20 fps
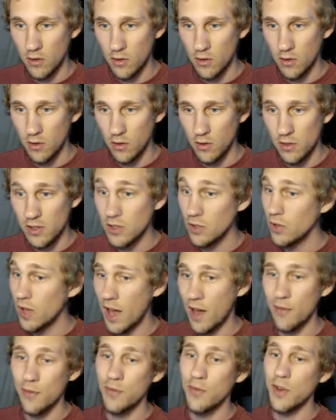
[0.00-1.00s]
Still
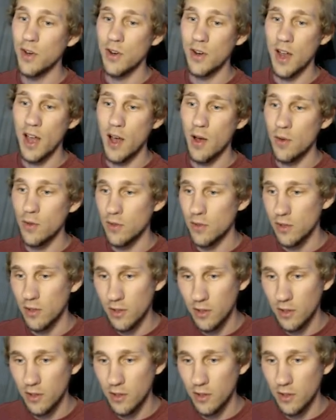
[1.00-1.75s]
haven't figured out